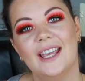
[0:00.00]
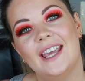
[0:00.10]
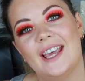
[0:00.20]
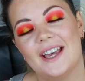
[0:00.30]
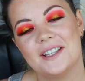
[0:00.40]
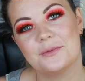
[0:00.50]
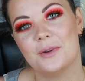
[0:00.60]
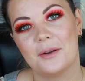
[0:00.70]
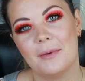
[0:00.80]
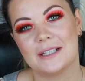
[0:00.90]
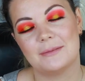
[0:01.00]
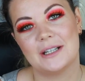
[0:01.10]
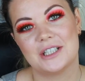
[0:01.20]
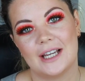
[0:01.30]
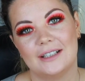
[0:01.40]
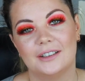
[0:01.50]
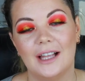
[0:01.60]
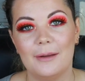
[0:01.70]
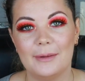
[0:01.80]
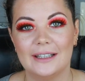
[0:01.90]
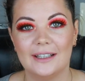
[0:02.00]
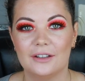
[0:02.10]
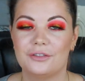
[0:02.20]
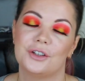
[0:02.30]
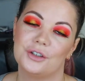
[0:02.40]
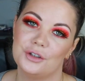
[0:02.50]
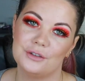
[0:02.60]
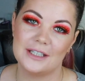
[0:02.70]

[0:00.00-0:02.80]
Hey guys and welcome back to my channel. I'm Aylie if you're new.